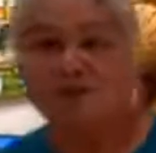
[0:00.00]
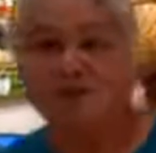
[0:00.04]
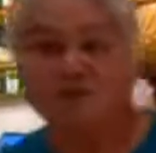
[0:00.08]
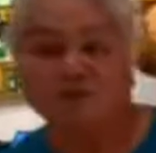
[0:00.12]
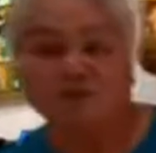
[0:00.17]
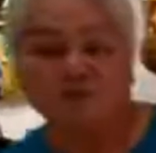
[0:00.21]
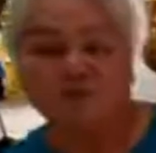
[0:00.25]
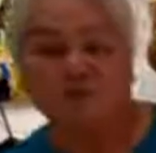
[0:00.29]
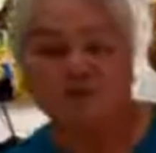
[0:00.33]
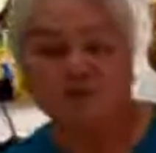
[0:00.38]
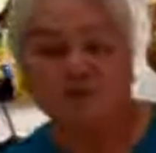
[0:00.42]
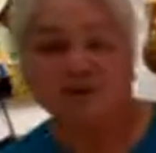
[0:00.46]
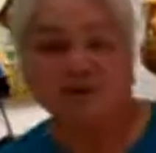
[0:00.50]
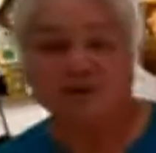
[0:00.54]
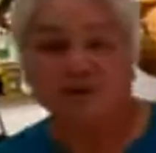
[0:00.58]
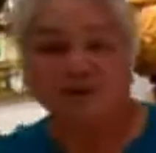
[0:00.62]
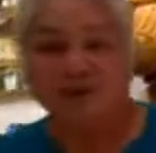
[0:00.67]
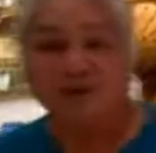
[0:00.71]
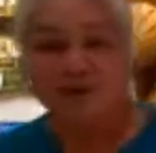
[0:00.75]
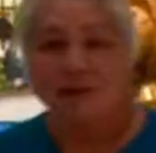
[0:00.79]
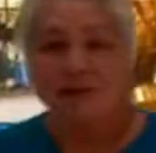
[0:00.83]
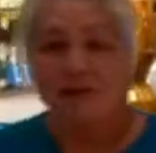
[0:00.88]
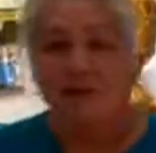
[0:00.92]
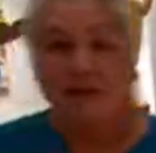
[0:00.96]
or
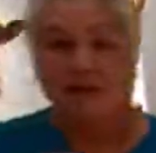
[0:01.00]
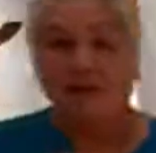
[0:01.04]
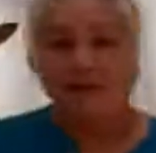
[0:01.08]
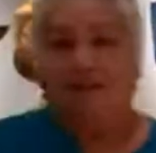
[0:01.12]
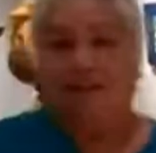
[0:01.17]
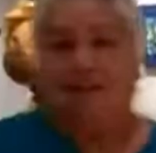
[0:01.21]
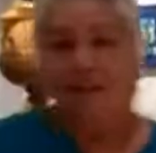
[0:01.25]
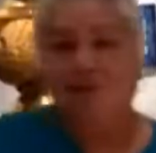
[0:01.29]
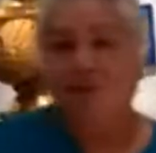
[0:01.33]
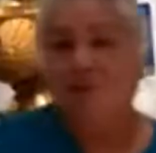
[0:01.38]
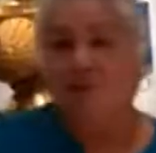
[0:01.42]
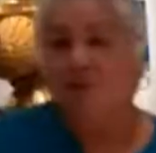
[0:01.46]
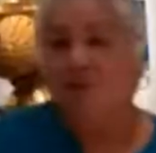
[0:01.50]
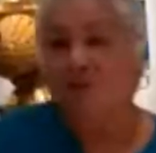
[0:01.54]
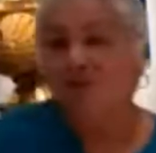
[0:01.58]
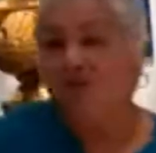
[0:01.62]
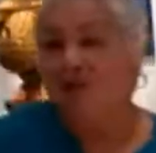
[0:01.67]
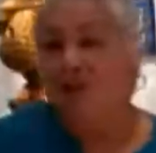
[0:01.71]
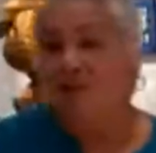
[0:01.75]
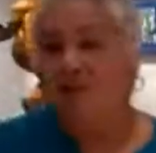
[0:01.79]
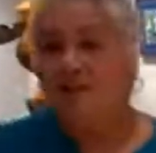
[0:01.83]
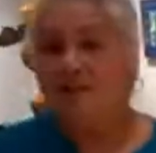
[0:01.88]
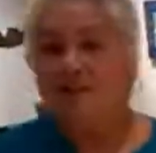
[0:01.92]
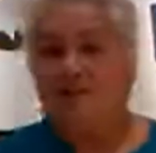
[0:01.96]
they were
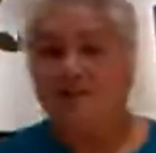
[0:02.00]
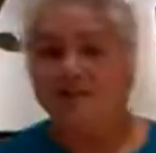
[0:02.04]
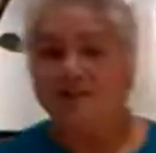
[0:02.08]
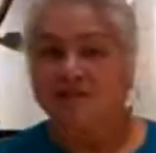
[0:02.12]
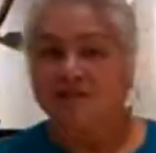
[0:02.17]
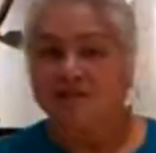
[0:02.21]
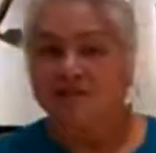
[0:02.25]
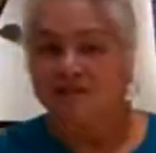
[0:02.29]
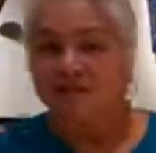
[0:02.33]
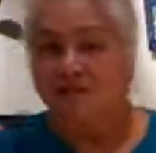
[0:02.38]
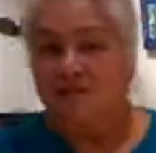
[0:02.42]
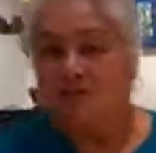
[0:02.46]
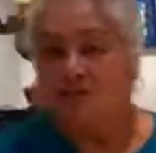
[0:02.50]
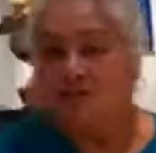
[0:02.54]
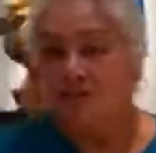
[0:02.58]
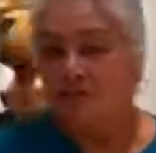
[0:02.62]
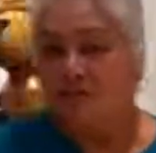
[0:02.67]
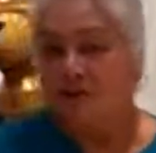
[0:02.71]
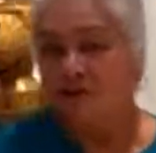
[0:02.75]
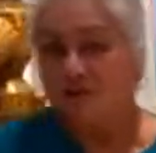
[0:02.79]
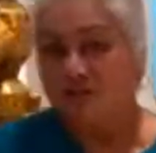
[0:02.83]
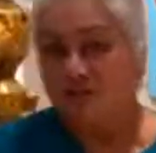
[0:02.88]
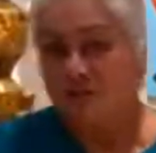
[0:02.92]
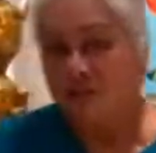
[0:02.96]
not concerned at all
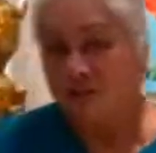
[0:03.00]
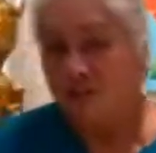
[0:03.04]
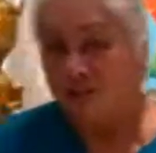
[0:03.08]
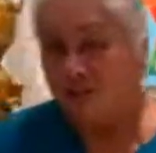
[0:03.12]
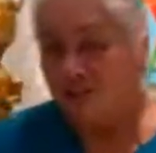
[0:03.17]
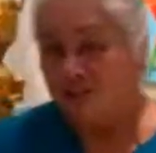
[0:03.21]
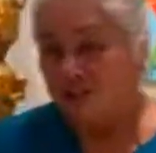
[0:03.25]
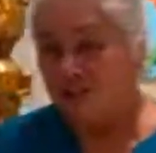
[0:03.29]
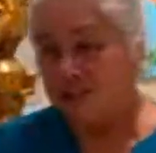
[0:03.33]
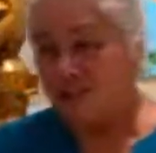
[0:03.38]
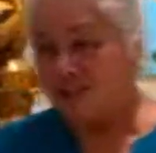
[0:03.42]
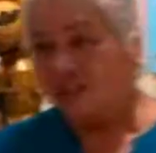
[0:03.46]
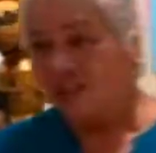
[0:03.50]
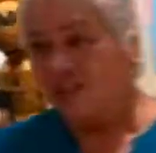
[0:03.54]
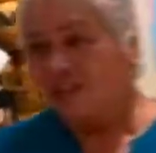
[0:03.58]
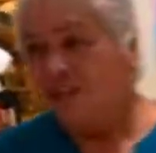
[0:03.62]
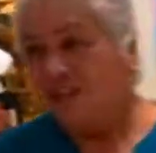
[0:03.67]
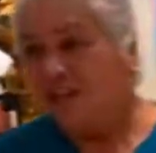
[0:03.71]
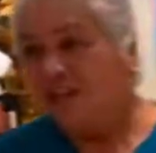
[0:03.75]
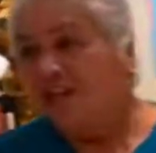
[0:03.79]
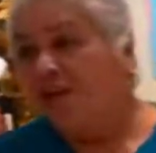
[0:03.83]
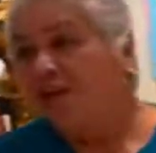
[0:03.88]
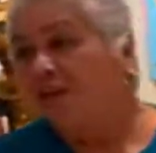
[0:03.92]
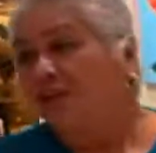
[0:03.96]
about tradition.
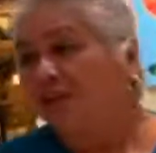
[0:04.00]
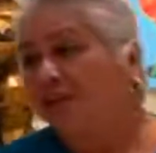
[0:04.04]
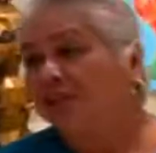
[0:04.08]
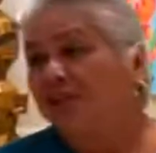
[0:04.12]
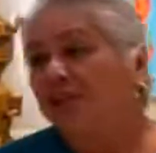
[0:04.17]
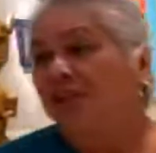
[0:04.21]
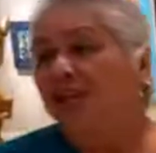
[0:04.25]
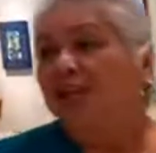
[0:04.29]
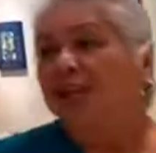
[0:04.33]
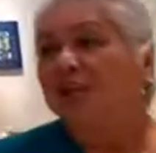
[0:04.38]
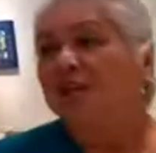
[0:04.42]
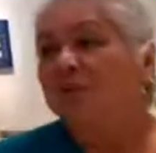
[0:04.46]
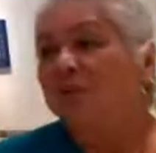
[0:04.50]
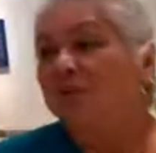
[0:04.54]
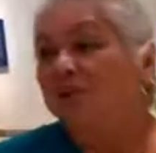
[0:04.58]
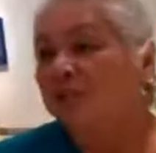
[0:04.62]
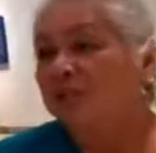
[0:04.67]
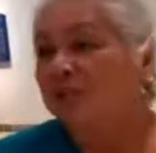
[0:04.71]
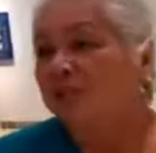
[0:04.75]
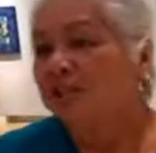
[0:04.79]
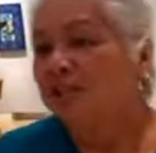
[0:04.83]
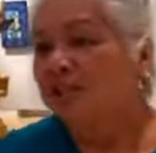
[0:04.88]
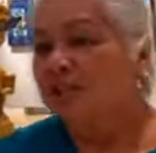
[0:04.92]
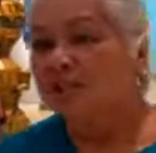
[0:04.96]
What they
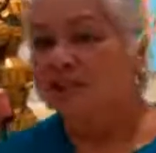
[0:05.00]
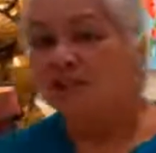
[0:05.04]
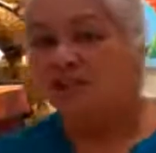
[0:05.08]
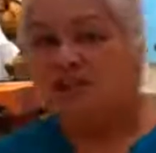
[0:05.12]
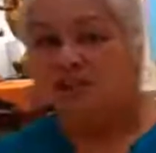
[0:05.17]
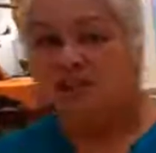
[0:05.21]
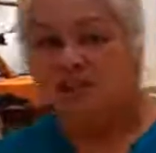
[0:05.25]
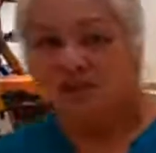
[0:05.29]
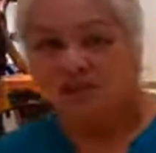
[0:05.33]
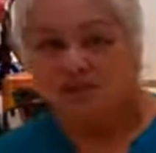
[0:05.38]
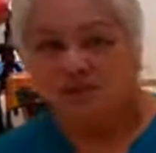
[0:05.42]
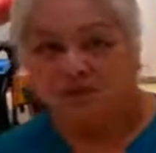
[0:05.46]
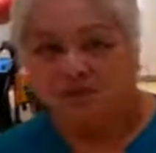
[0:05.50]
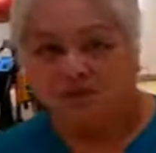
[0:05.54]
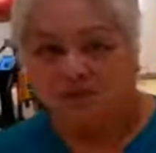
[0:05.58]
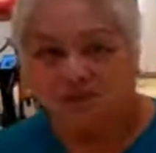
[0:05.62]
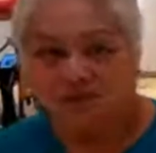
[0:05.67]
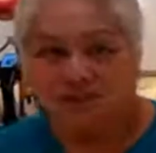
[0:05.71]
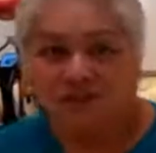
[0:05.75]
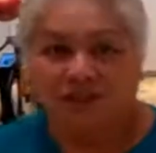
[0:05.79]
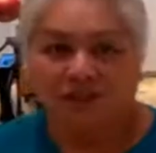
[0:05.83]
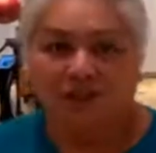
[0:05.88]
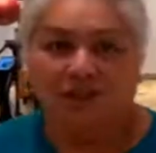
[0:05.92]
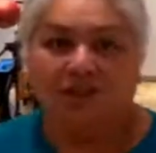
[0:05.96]
wanted to do
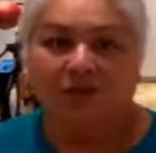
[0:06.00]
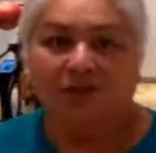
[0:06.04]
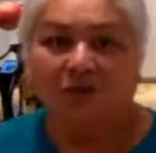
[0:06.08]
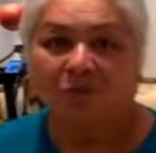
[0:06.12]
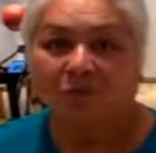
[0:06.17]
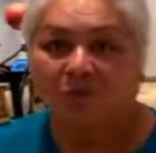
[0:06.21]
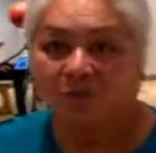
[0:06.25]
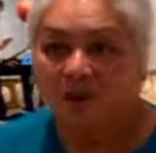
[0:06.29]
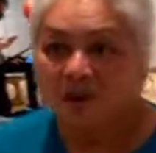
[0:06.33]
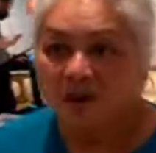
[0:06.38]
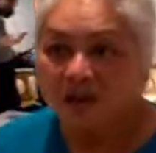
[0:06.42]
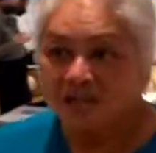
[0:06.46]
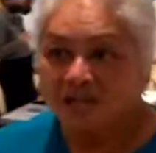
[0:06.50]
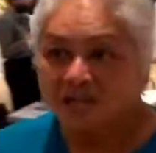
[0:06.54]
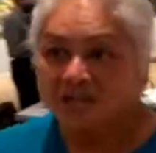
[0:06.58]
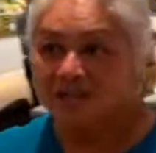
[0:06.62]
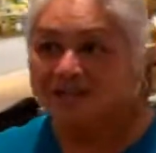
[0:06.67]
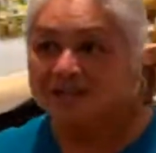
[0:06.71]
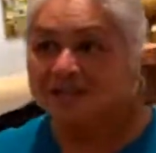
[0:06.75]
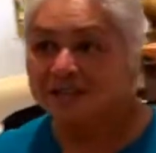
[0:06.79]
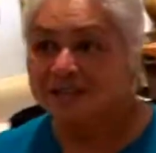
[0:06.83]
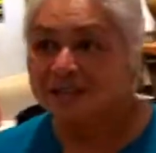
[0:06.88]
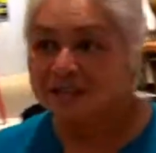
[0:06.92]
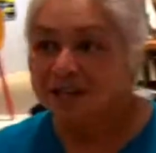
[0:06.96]

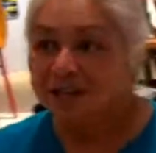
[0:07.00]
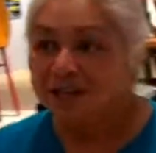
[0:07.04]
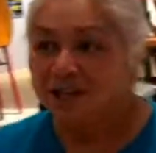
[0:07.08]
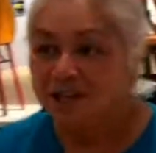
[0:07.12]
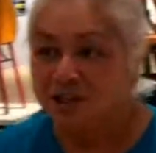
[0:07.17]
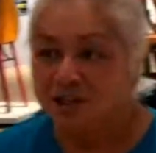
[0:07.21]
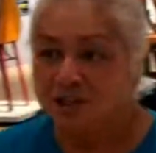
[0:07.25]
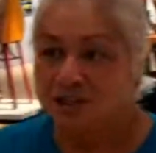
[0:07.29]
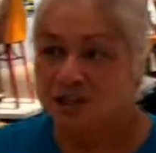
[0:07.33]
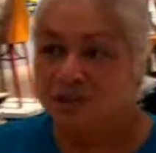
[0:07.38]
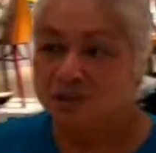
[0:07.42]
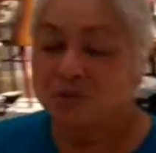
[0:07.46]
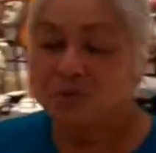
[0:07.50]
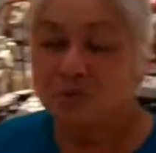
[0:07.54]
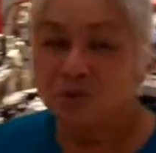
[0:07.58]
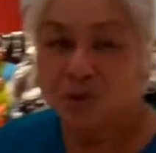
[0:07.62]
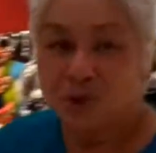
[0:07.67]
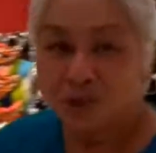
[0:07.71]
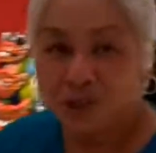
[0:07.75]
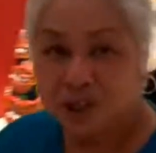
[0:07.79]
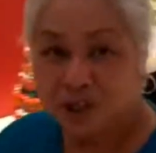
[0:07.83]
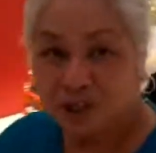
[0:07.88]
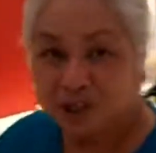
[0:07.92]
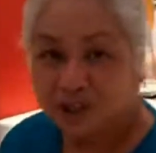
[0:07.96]
was do
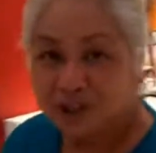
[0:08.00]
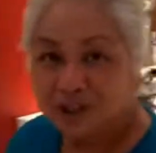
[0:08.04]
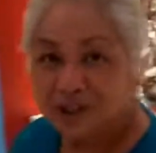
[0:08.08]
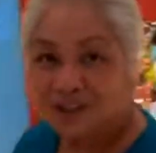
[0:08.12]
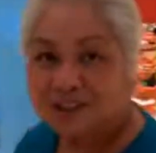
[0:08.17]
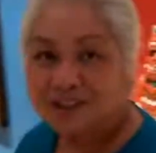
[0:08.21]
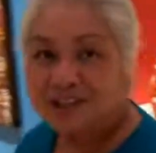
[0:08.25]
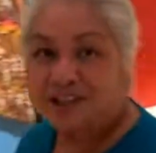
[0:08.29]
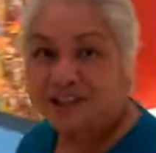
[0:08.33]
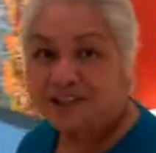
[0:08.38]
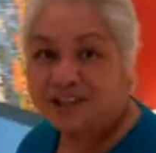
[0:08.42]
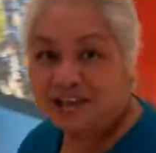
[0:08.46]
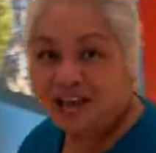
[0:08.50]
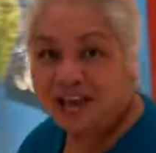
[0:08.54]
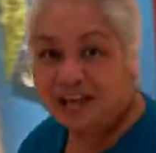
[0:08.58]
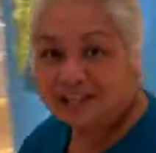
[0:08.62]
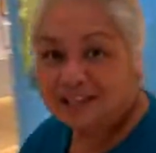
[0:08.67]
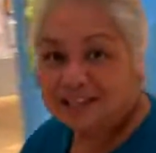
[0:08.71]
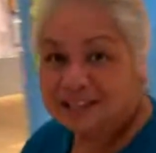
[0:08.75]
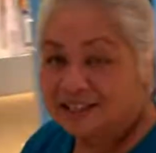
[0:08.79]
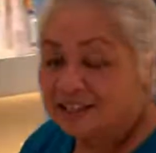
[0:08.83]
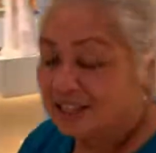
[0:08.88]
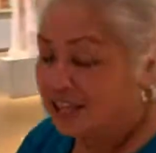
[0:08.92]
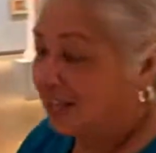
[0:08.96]
work
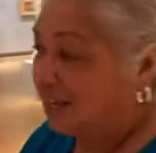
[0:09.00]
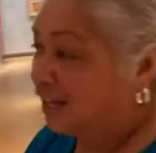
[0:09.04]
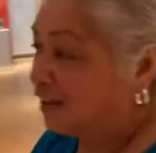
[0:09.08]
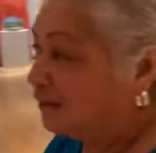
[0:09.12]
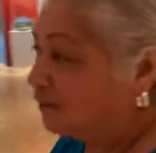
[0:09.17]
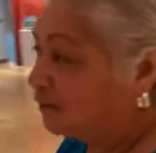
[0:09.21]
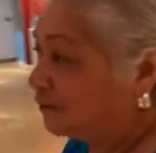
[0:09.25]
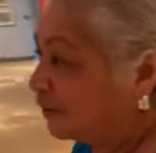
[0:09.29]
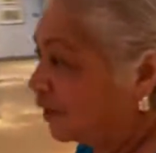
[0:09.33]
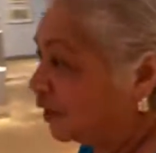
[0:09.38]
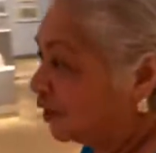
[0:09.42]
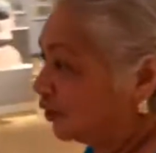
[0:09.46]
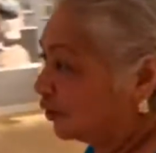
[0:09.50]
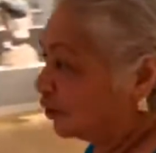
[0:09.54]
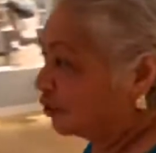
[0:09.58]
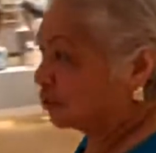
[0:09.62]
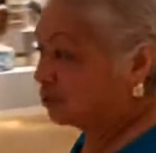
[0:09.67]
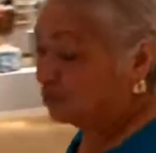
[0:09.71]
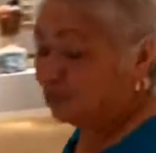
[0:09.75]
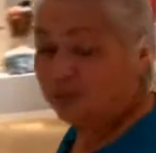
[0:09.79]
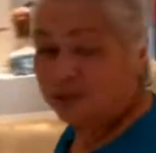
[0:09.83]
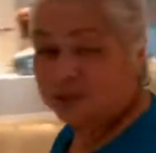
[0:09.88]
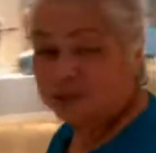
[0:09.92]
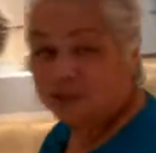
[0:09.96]
that they felt
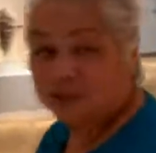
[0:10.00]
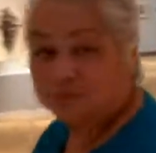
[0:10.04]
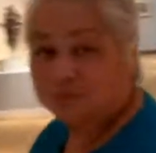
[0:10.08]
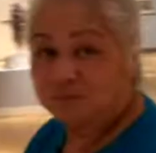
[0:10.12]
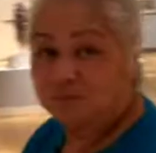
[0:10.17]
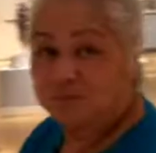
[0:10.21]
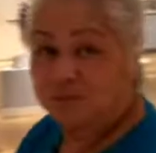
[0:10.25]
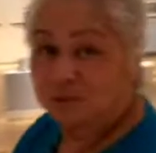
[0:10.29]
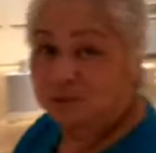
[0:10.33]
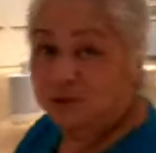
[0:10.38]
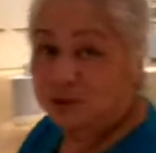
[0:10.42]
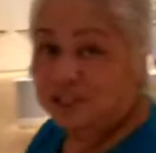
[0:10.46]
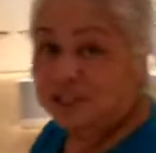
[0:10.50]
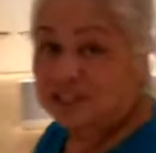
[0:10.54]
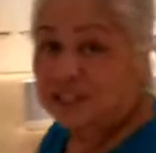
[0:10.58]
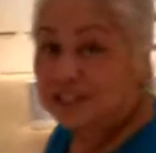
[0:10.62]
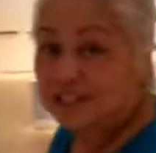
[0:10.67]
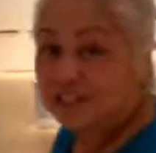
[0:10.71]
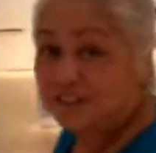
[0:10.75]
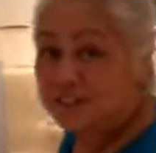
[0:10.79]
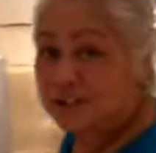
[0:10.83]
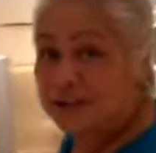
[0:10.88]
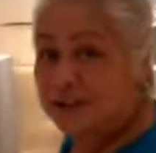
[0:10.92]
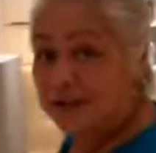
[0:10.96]
was important to
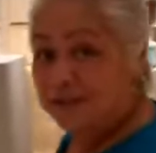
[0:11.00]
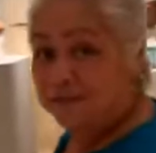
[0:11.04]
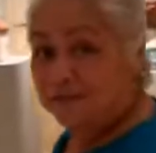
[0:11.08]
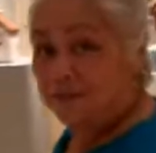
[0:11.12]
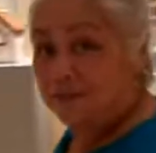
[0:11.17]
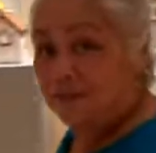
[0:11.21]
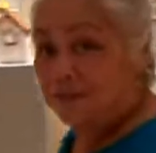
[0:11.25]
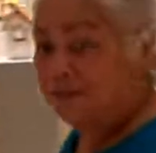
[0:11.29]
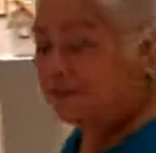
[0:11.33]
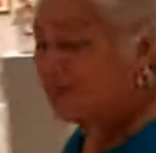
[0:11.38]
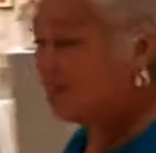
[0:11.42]
them.